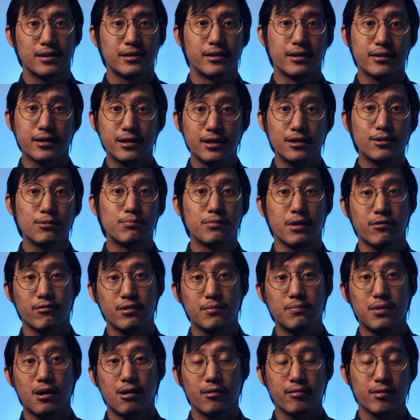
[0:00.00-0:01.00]
The key to my
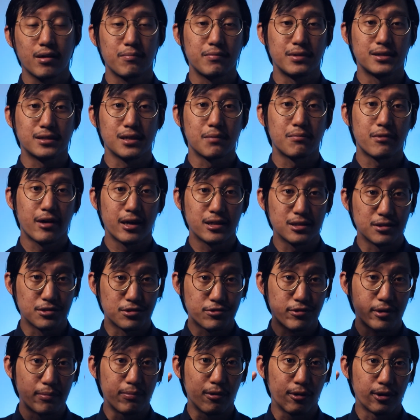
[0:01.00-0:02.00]
rebound can be summarized in
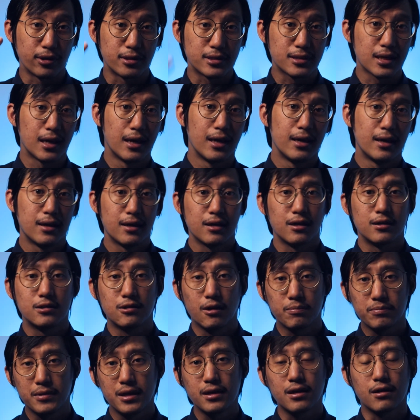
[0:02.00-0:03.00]
three points:
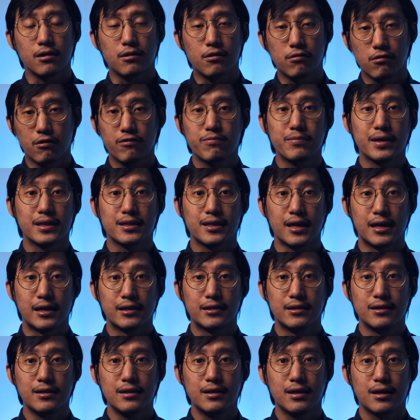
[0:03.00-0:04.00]
adopting a growth
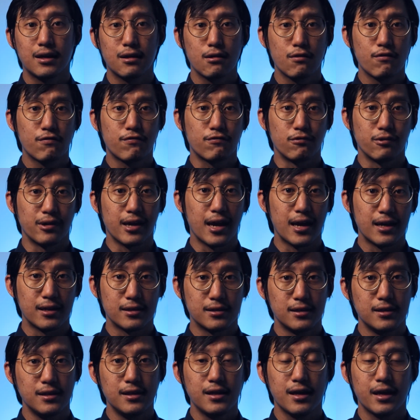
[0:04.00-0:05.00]
mentality,
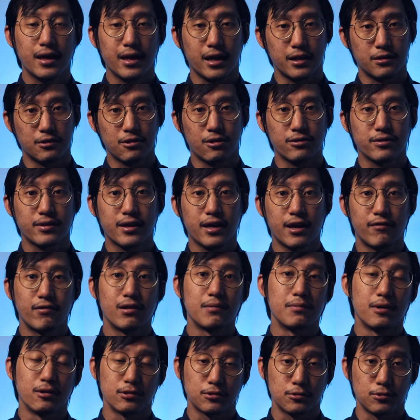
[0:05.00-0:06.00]
frugality, and not
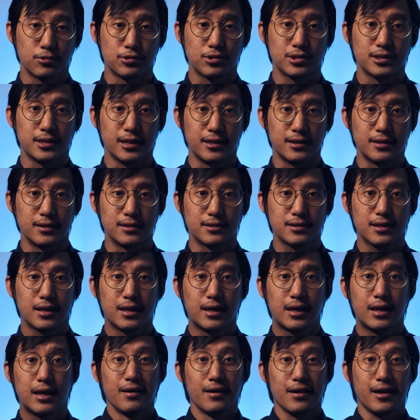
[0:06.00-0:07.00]
caring about social status.
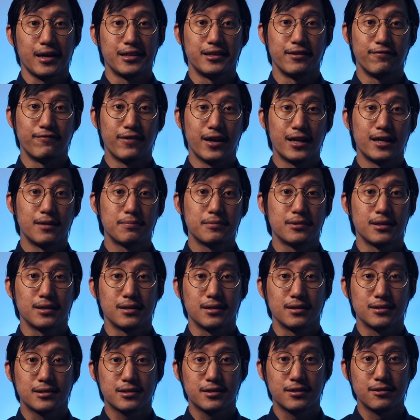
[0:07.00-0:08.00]
I developed
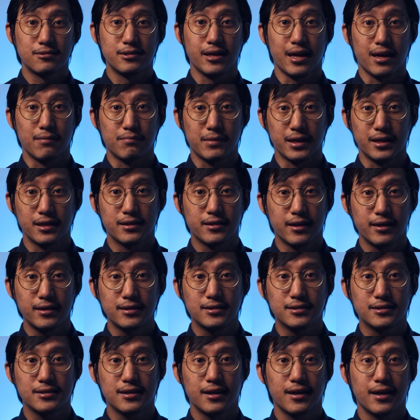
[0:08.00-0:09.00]
a skill that I
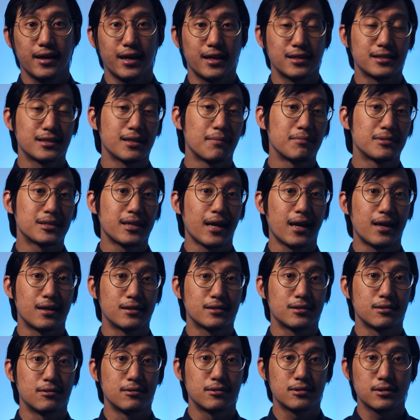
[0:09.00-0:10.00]
monetized, had some side
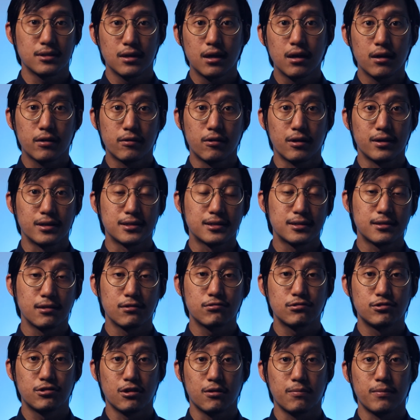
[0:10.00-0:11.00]
hustles, got a
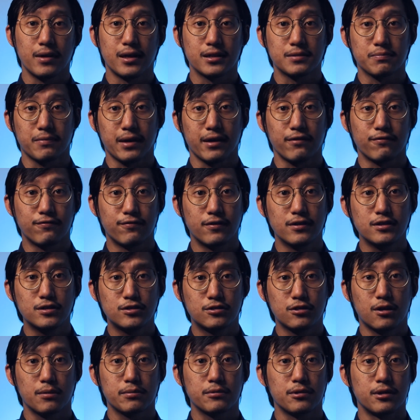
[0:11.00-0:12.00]
sales job as my
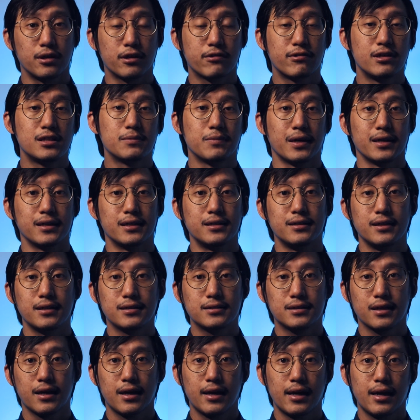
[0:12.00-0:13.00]
first job to increase my
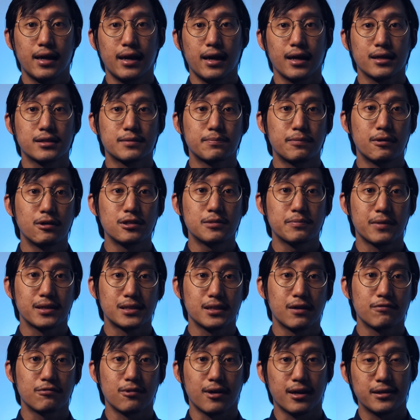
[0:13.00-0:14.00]
earnings, exposed
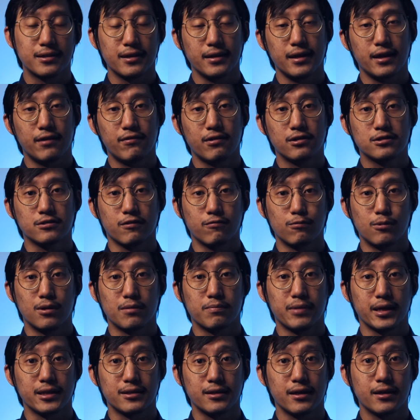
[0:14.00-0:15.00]
myself to other areas of
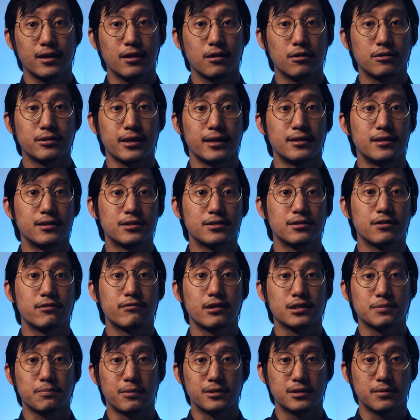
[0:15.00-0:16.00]
work by taking on additional
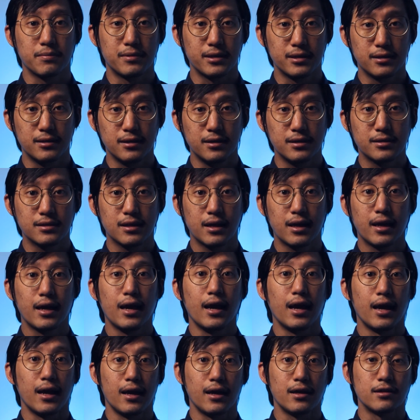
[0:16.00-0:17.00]
responsibilities,
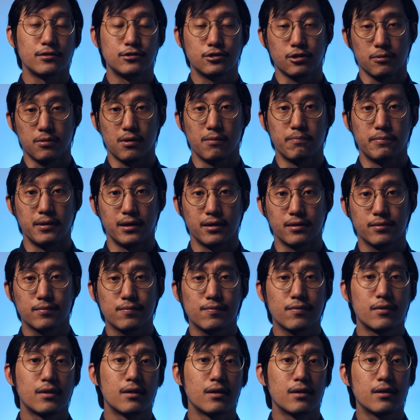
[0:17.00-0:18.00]
and job hopping.
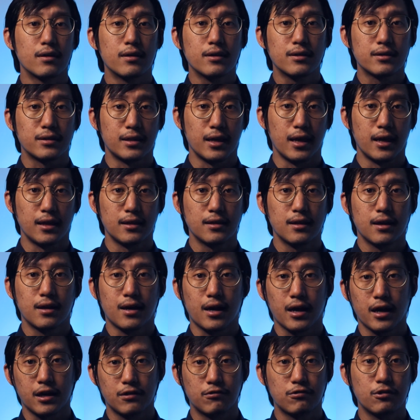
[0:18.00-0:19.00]
Then,
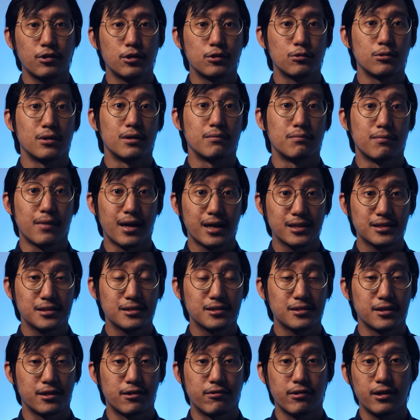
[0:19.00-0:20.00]
I enrolled into a
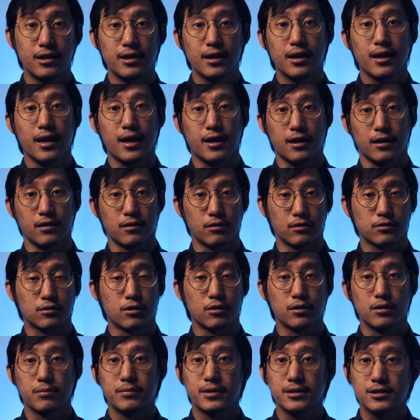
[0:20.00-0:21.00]
master's degree at an
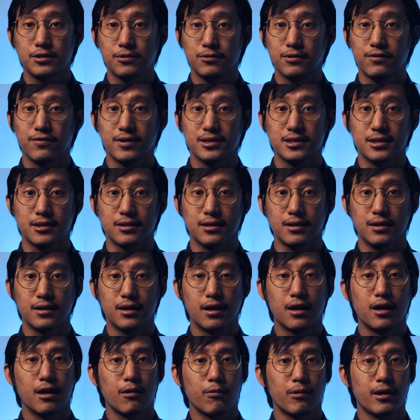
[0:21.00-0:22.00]
autonomous
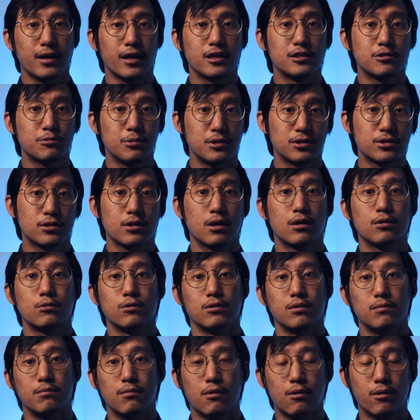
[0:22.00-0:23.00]
university when I switched
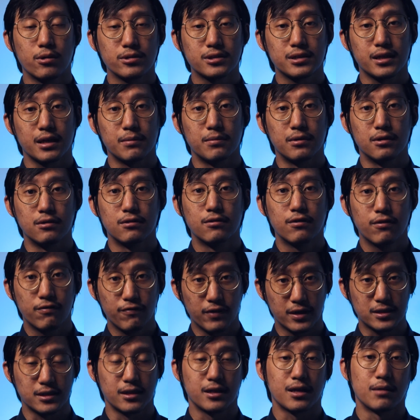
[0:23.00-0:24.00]
to a more stable
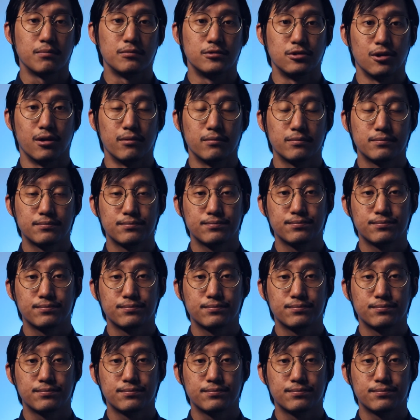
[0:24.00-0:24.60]
fixed income job.